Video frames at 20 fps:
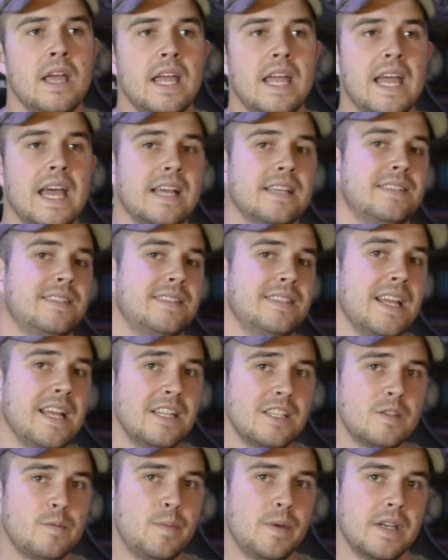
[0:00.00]
It has
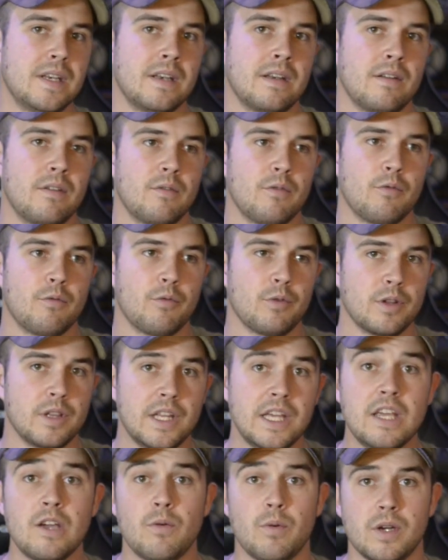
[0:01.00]
since been
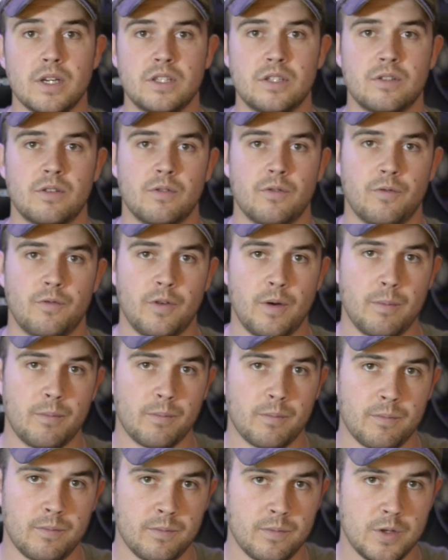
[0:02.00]
relinquished
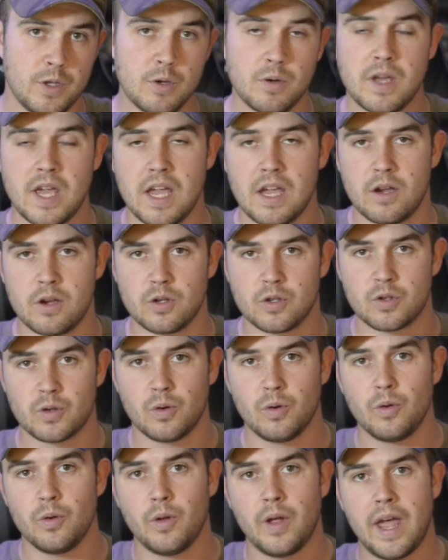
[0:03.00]
from UK
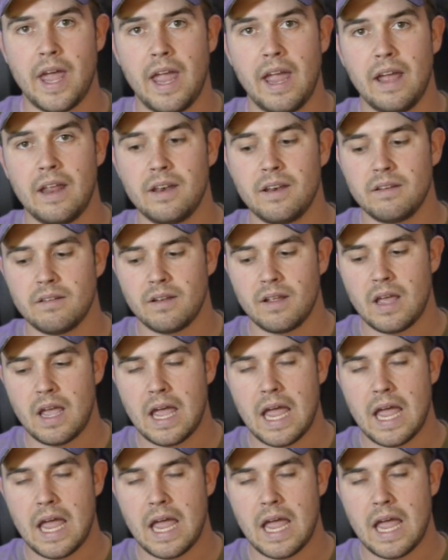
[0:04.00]
control, and